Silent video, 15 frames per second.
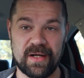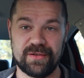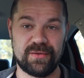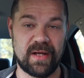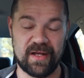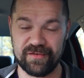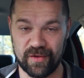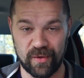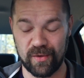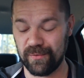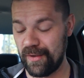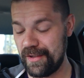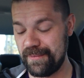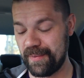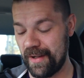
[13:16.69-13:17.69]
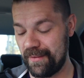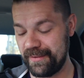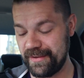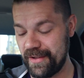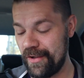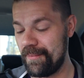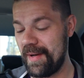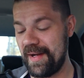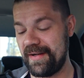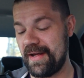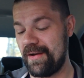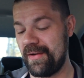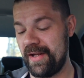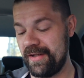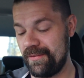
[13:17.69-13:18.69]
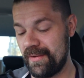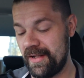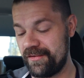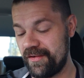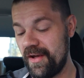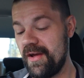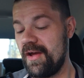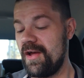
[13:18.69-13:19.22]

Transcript: and you guys already probably know by now anyways.